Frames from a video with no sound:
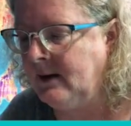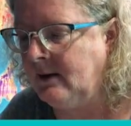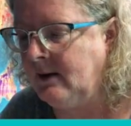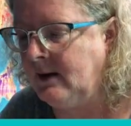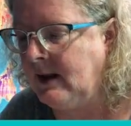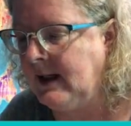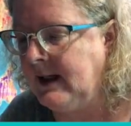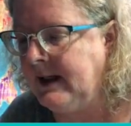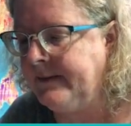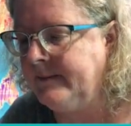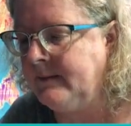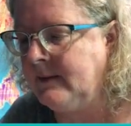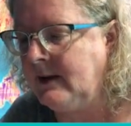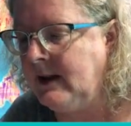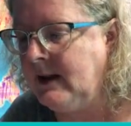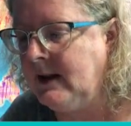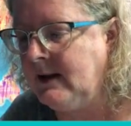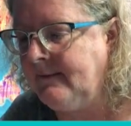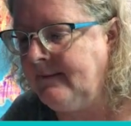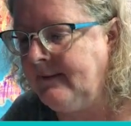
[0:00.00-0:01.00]
Okay, I
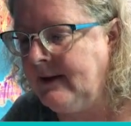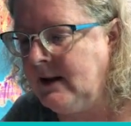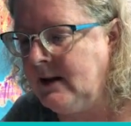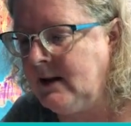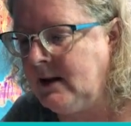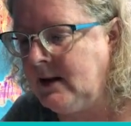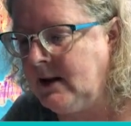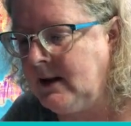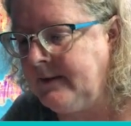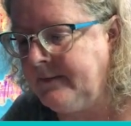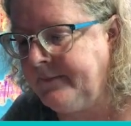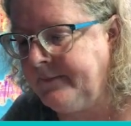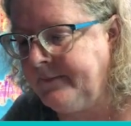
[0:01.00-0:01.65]
think I found it.